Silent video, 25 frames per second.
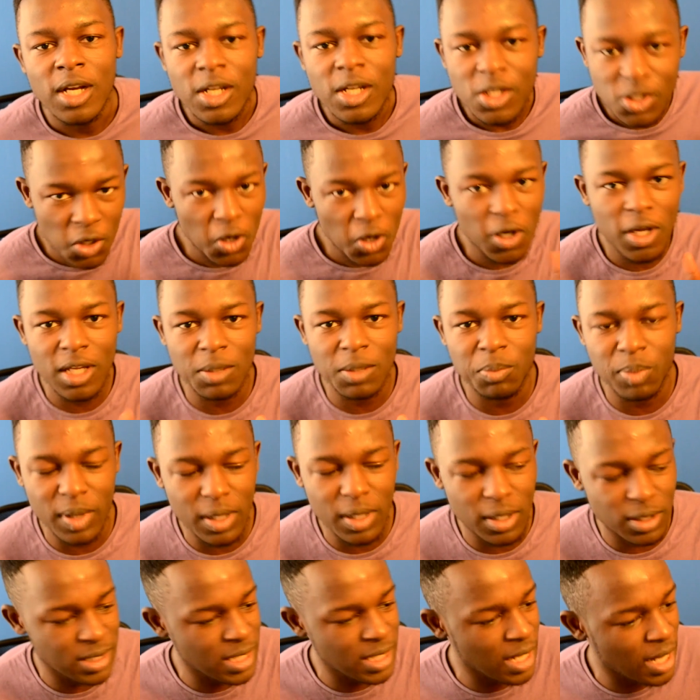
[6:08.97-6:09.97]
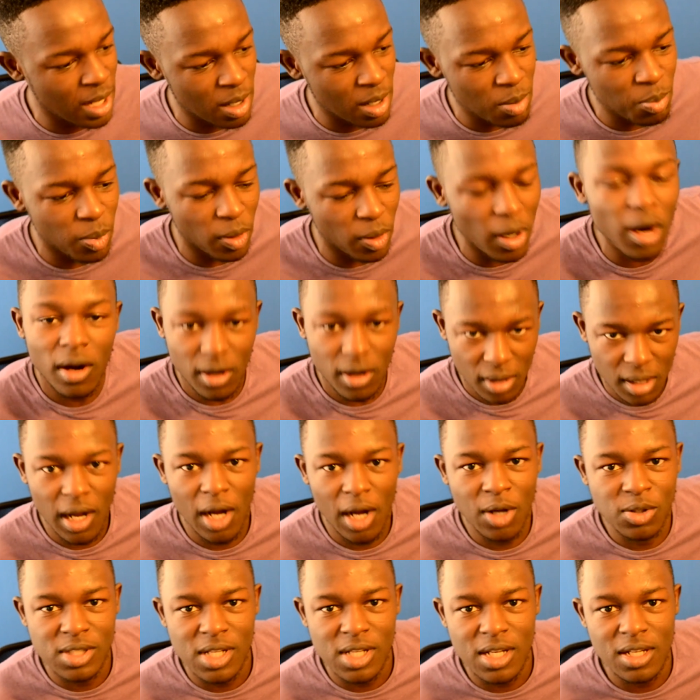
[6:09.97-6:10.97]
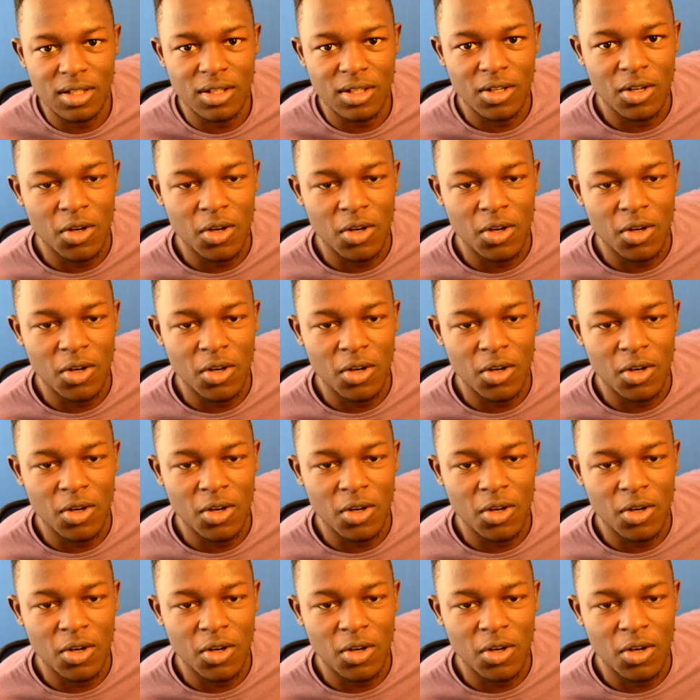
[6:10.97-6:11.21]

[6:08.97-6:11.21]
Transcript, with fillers: Took a bit of time, but I'll take the